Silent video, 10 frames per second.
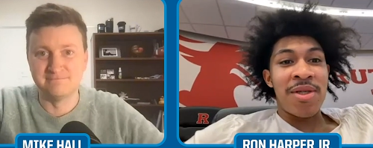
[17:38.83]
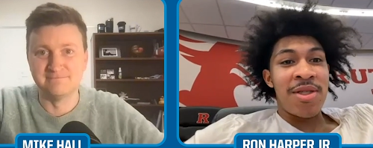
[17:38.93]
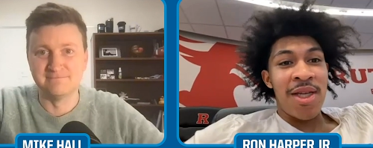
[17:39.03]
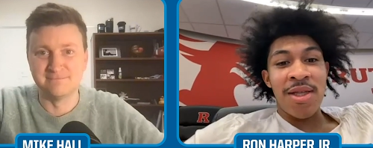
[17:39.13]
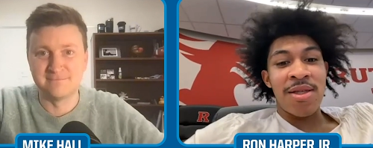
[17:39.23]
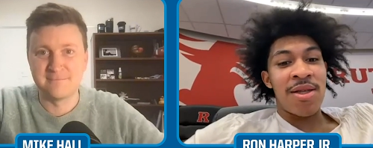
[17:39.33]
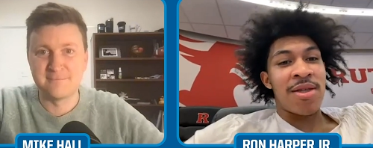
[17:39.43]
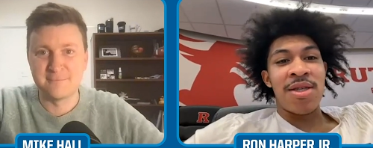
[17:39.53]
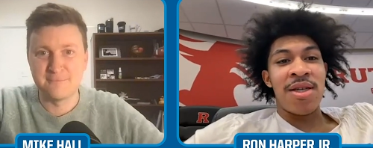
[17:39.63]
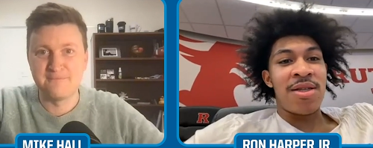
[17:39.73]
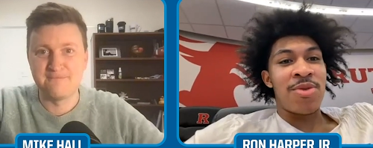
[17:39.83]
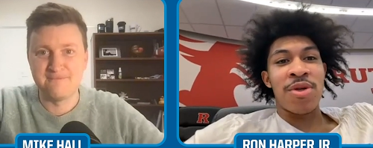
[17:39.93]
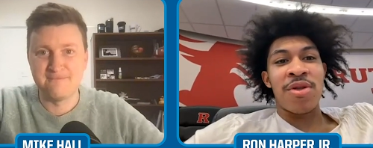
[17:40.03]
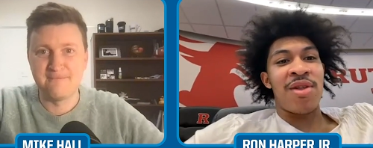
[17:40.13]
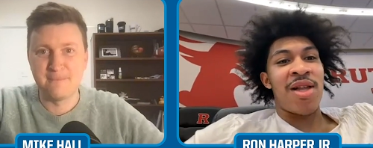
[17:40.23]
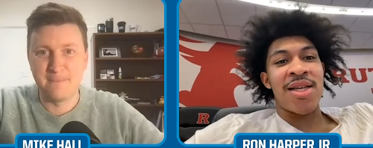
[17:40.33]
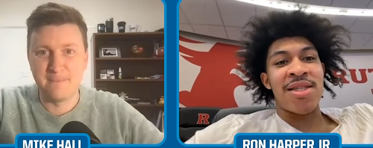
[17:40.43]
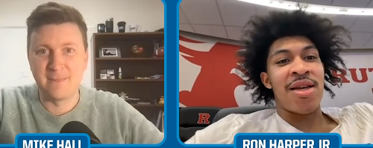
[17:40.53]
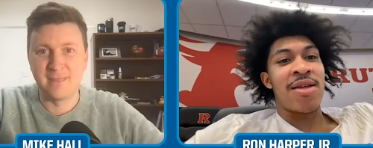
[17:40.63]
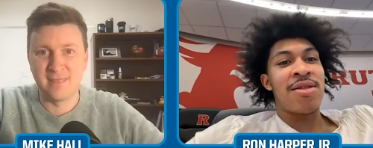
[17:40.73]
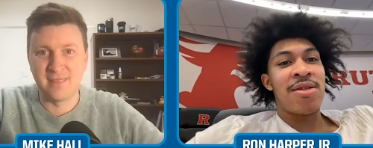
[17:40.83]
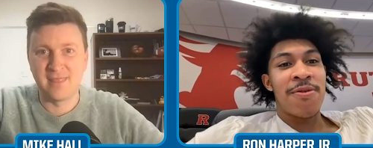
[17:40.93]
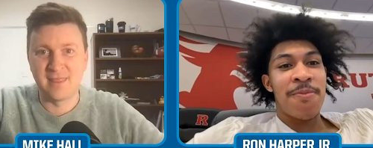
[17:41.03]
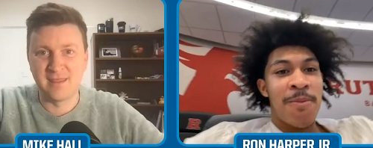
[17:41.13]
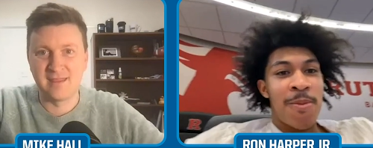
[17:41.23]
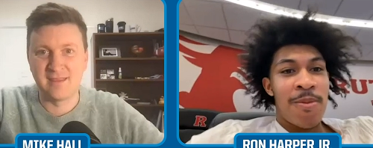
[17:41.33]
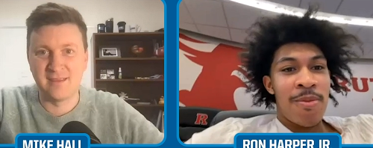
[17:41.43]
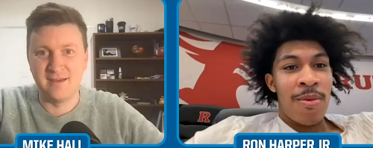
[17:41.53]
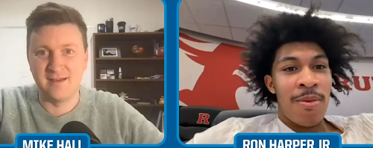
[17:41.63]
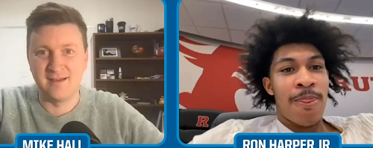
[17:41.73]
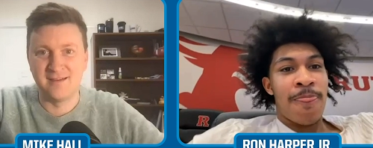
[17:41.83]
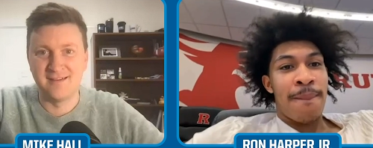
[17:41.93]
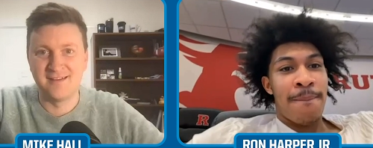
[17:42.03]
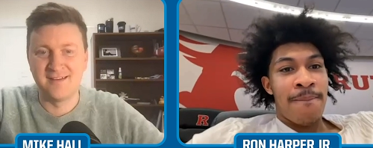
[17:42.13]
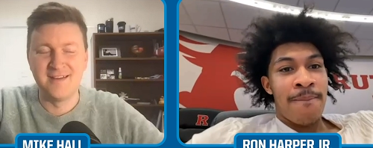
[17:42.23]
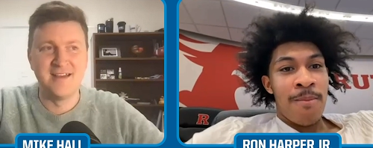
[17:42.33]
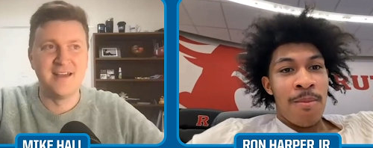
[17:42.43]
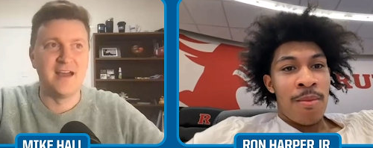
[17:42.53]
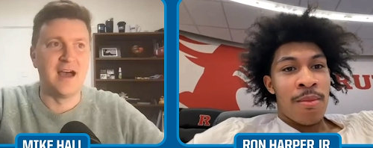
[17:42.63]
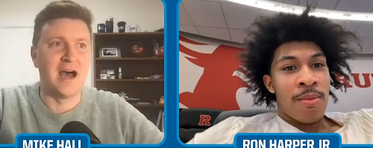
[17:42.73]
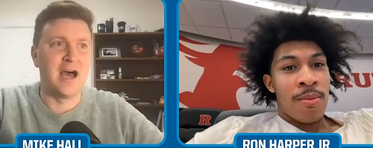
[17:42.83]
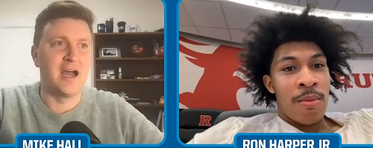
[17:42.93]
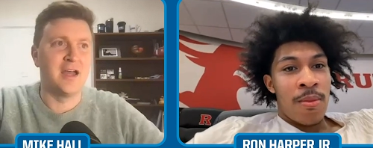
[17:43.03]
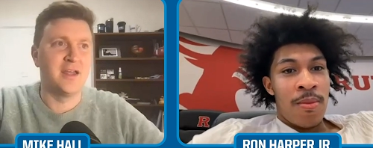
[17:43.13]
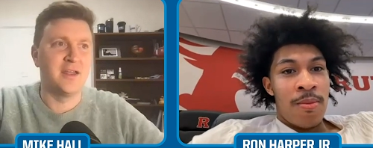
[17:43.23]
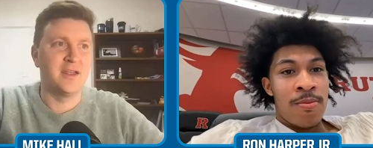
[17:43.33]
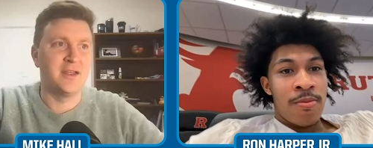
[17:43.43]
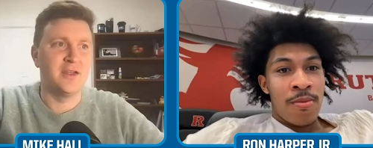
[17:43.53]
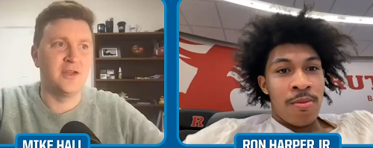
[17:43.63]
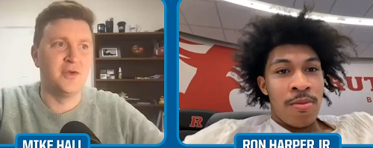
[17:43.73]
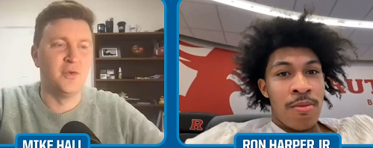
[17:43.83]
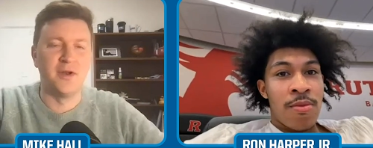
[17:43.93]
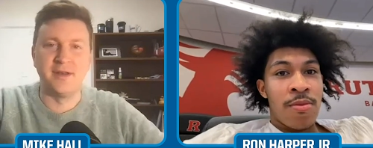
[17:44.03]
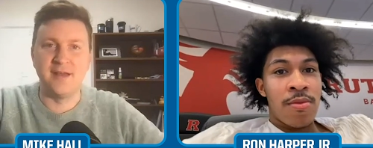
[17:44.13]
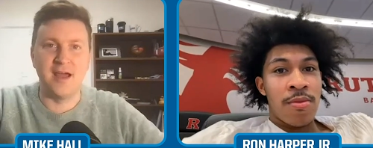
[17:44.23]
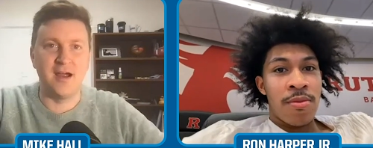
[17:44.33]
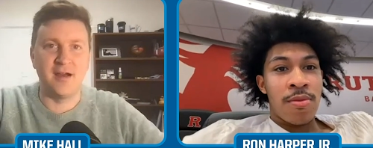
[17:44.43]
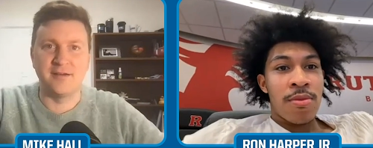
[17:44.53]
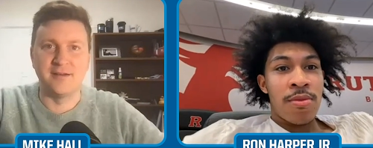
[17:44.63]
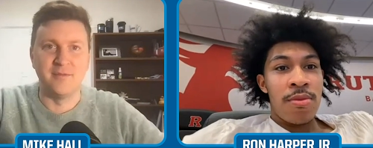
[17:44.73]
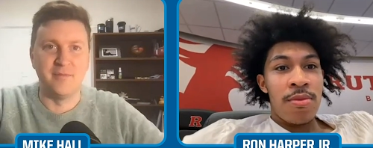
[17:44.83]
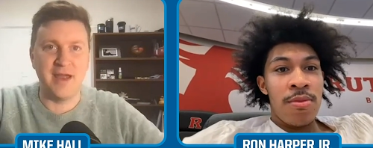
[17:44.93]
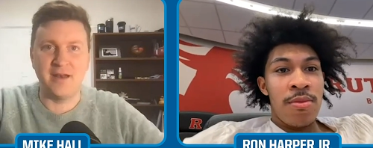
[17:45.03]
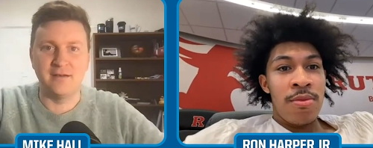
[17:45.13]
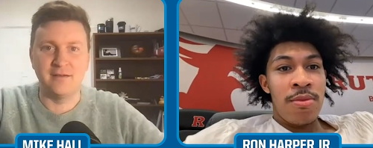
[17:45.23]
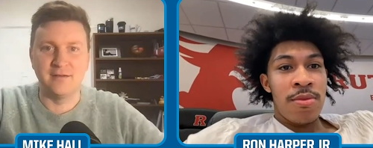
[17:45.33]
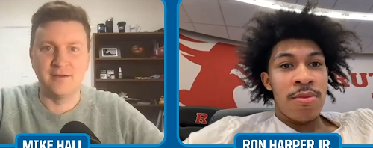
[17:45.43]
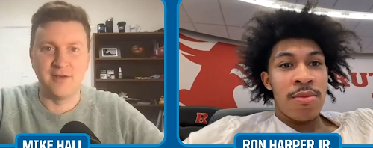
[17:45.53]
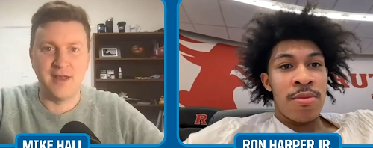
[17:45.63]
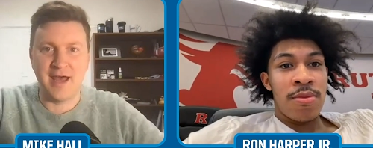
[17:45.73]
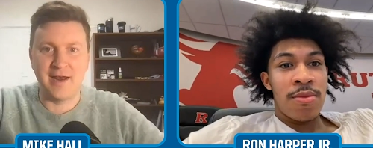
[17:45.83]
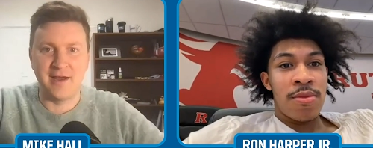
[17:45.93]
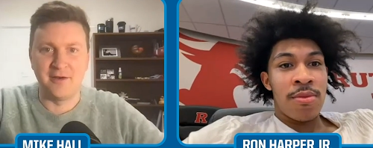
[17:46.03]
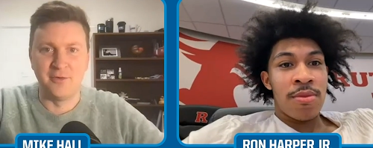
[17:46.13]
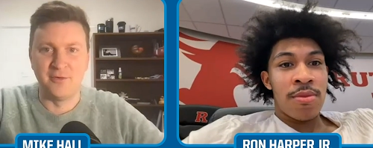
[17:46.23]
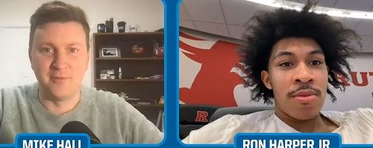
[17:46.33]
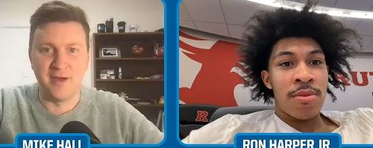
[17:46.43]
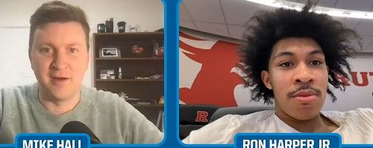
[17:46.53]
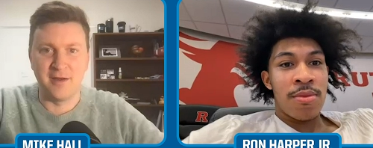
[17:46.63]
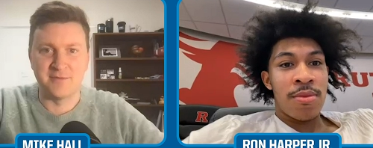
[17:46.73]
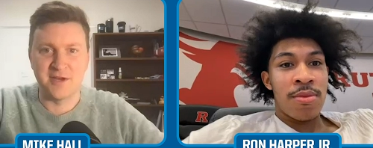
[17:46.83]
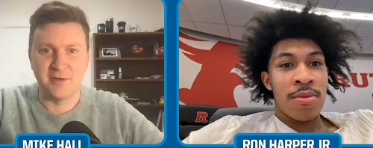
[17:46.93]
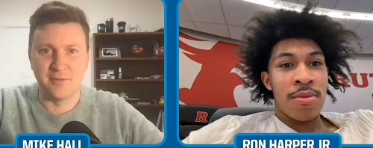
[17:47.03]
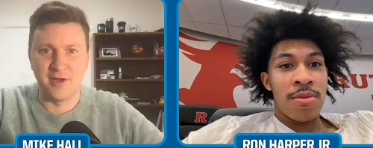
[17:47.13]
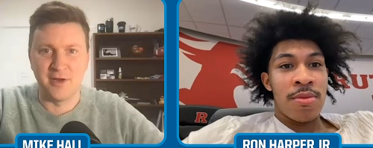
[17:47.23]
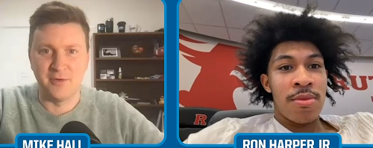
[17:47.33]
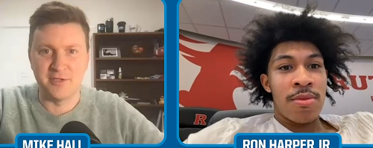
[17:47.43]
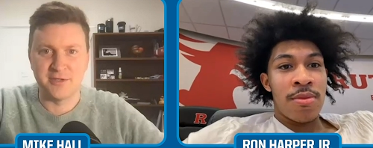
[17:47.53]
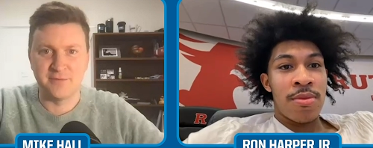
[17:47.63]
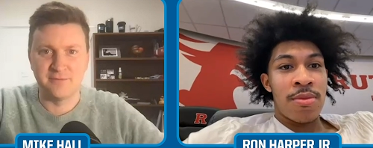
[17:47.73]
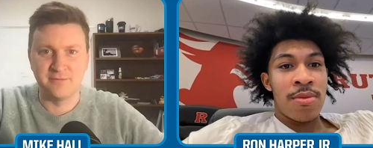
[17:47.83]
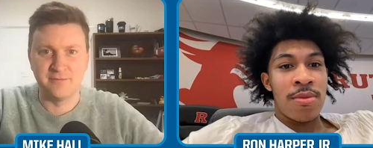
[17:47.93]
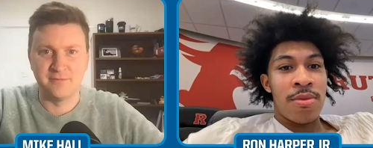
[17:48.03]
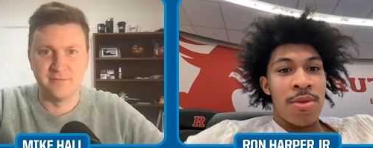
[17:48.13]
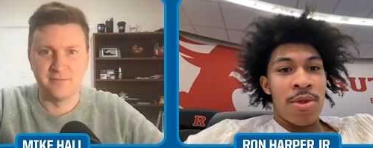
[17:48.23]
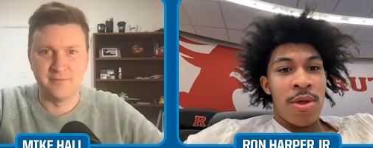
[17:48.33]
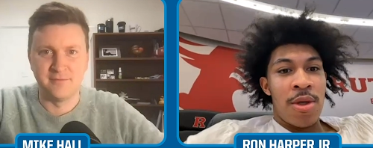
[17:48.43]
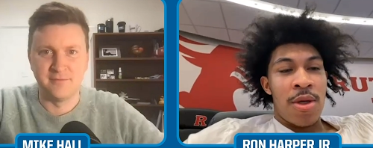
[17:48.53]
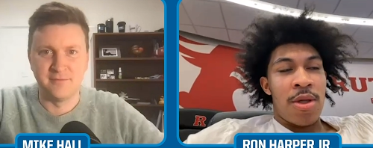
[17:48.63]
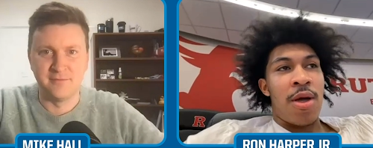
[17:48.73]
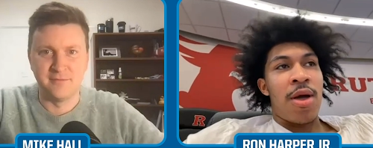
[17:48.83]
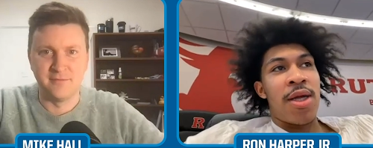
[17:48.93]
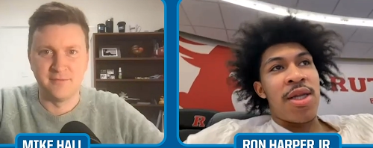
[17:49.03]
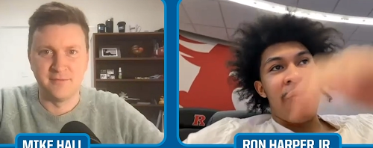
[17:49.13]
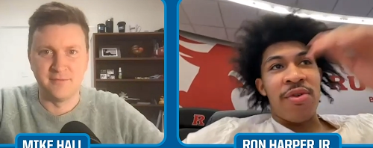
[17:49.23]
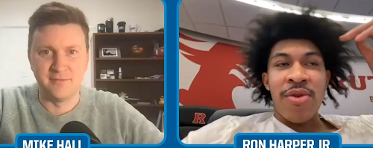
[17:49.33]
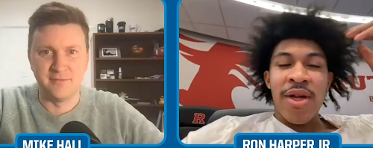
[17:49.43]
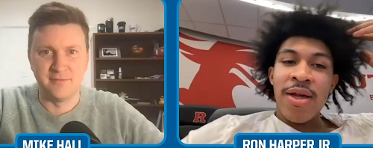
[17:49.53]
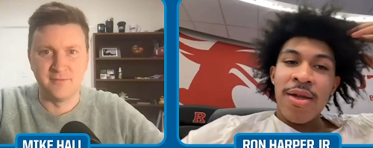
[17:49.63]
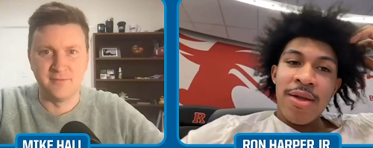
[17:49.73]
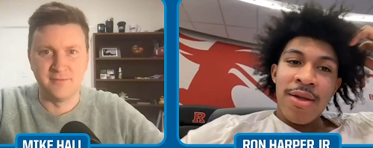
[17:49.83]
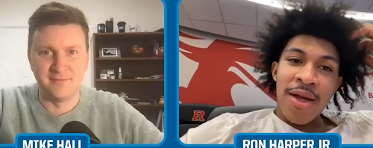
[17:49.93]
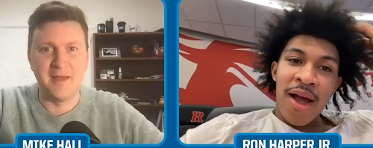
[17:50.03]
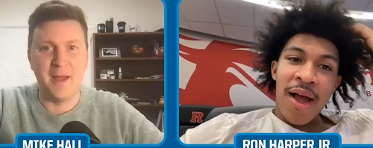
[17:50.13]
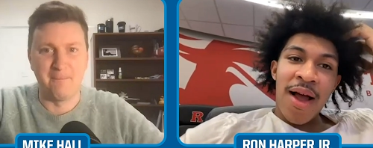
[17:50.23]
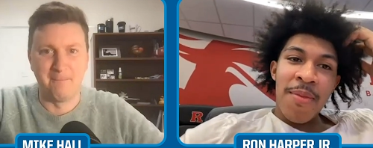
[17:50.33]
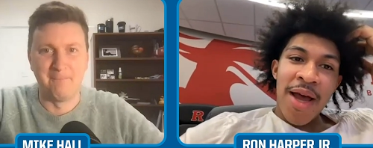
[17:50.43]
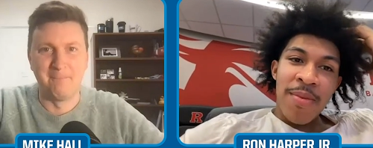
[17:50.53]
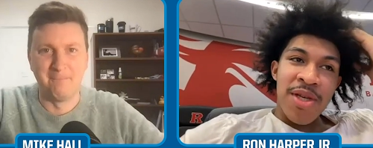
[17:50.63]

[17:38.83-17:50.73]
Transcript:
Speaker 1: could be seasons on seasons worth of the last dance. Yeah. Uh, you wouldn't dare
Speaker 2: debate your dad on who was better, MJ or LeBron, would you?
Speaker 1: no, I never do that. Uh, I'm